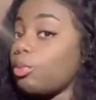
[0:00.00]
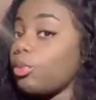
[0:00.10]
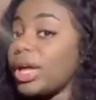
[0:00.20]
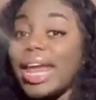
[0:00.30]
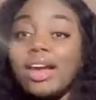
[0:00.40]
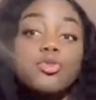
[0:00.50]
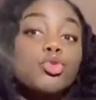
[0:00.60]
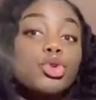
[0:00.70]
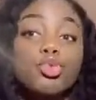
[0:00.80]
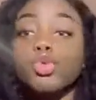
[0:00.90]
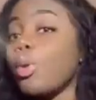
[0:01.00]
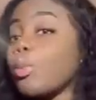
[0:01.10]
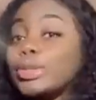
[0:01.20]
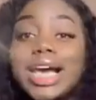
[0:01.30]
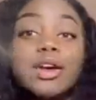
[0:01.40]
in every room,
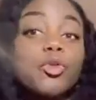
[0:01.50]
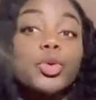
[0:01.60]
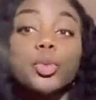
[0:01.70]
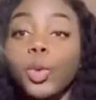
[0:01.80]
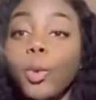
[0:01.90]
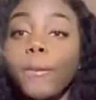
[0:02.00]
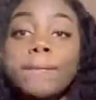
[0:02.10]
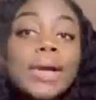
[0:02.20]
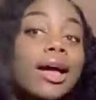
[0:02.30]
almost every room.